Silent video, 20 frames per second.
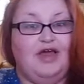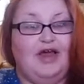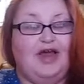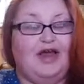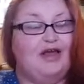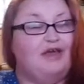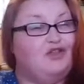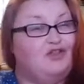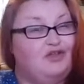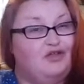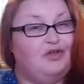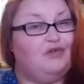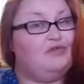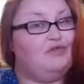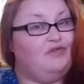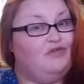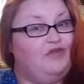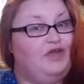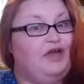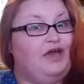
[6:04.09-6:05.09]
and I do
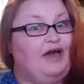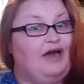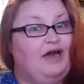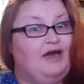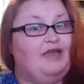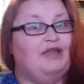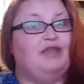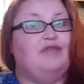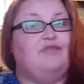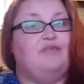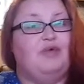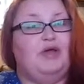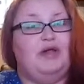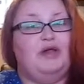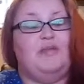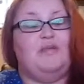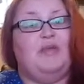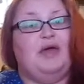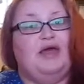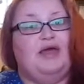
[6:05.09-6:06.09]
love you guys. You've been
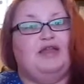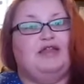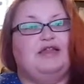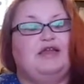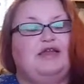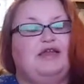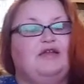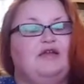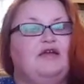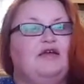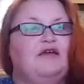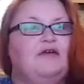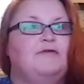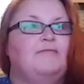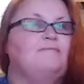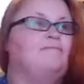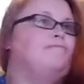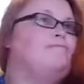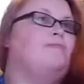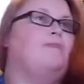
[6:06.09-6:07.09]
amazing.
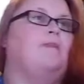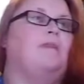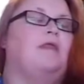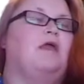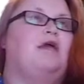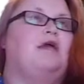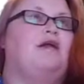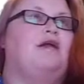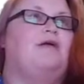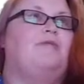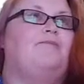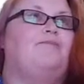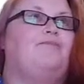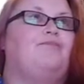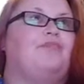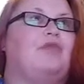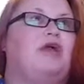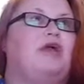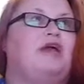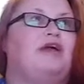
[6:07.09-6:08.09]

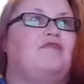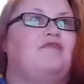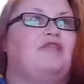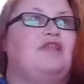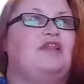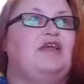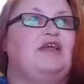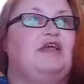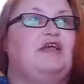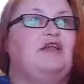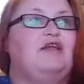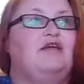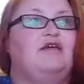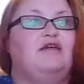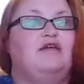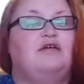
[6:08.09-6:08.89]
Like, I've seen